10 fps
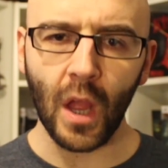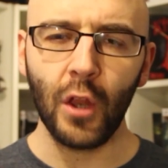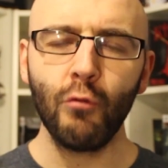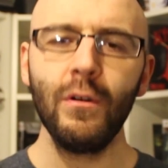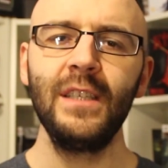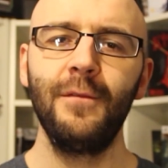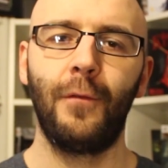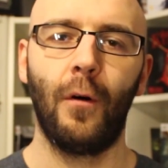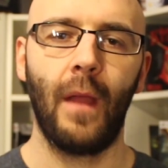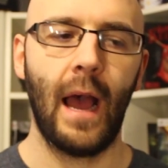And the reason
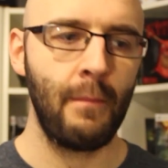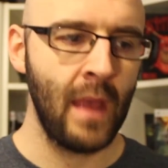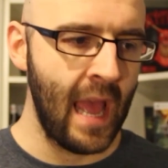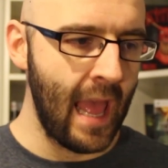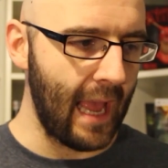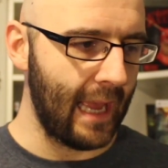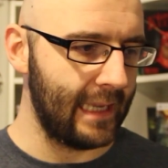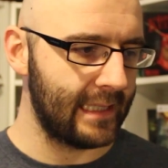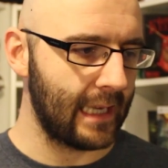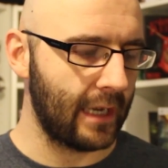for that
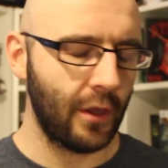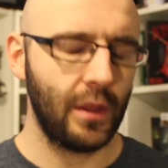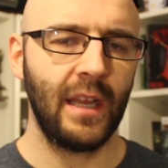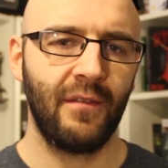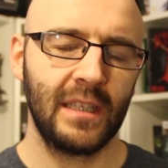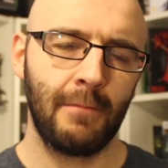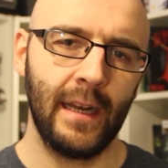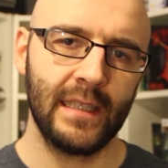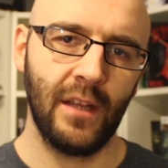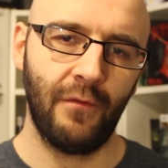is, I don't think I've
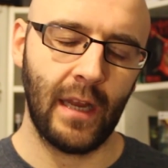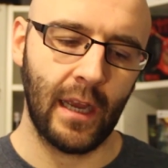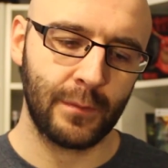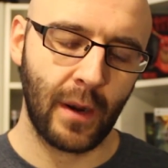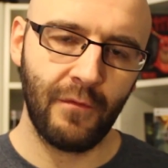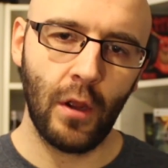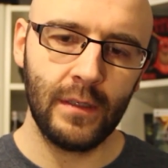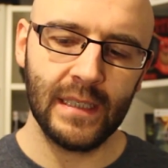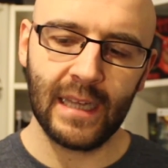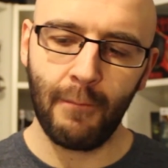explained this in the videos, but I've
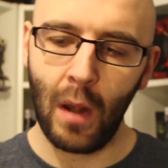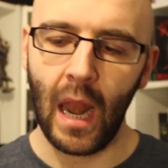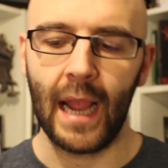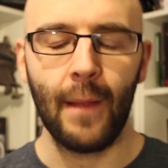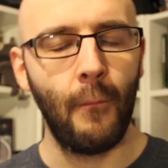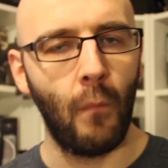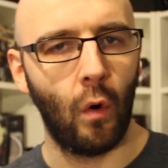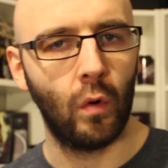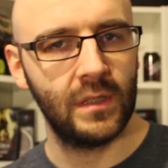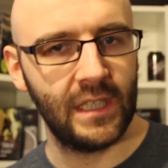noticed I play
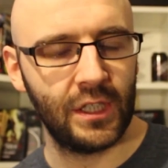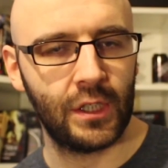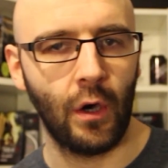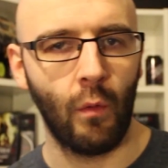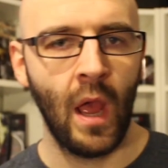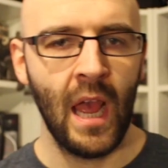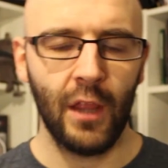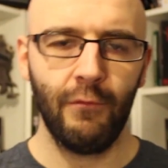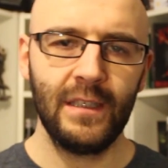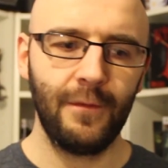more digital.
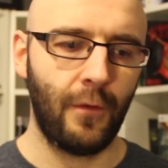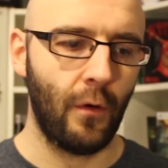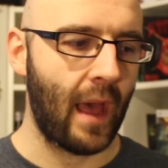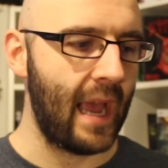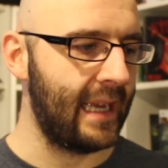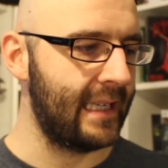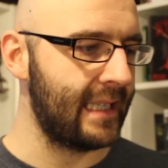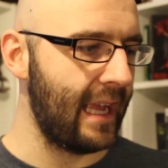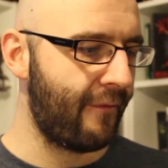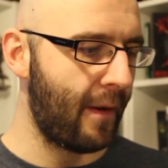And the reason for that
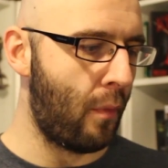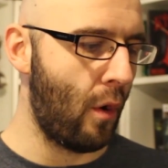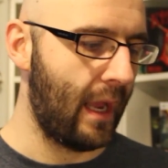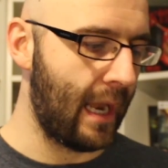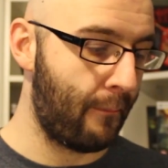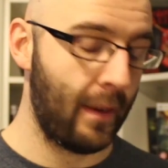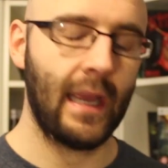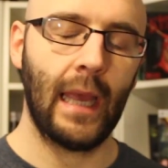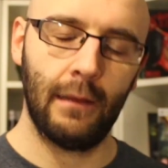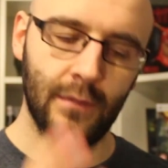is, if I put in a
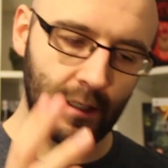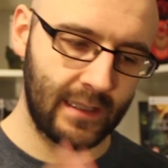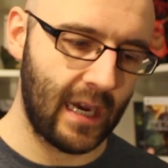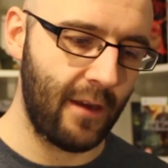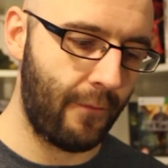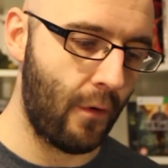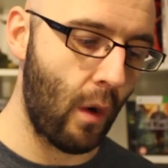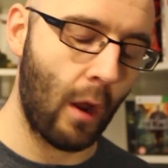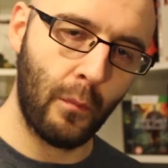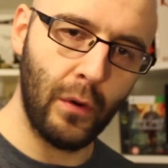big game, so
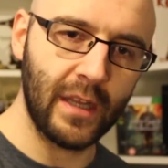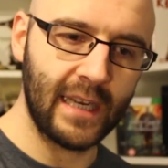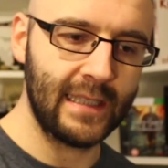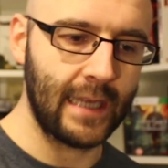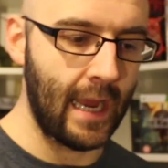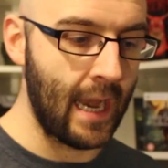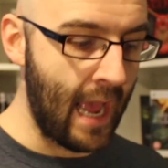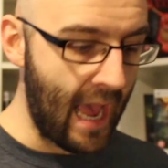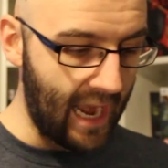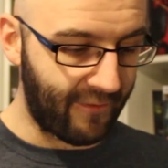Titanfall, I'll put the disc in,
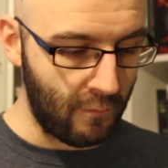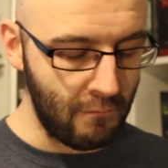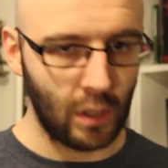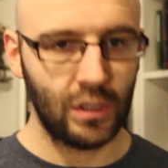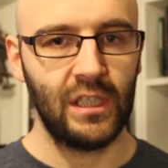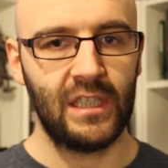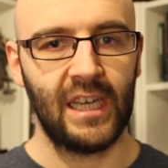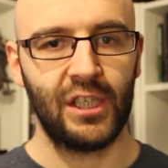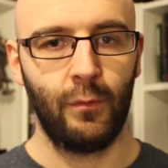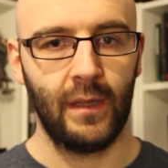I'll have a monster
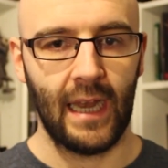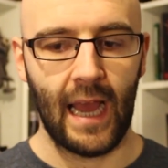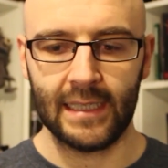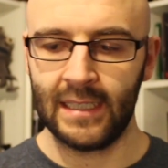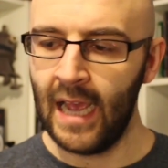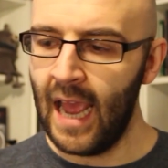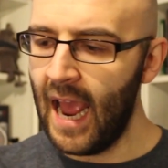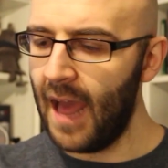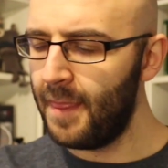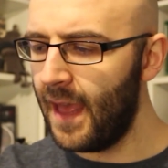session with the lads,
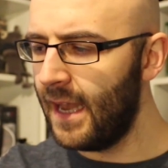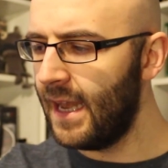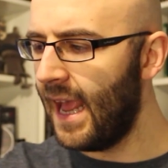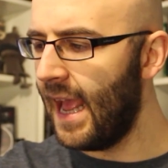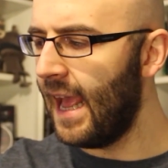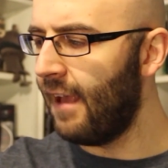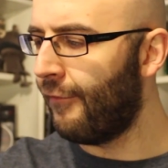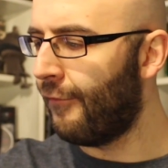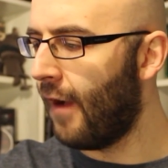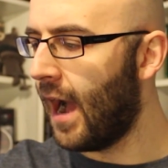and then
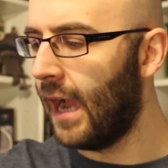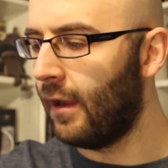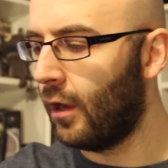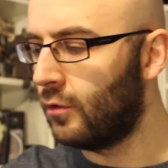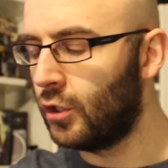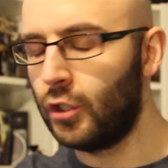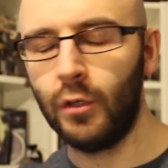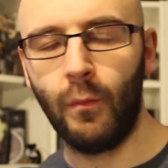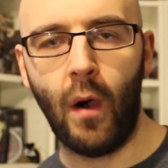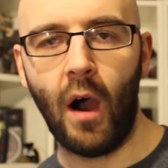if I'm going to
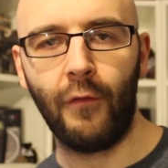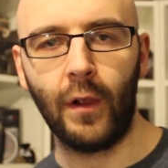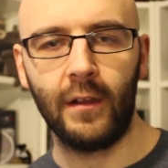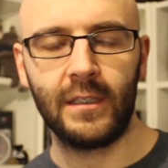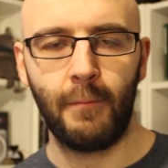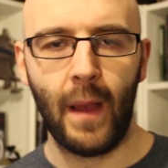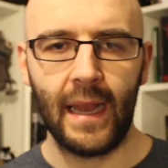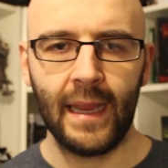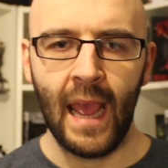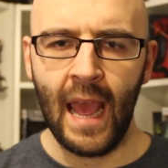jump off and go to
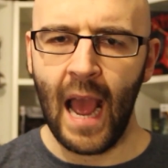bed,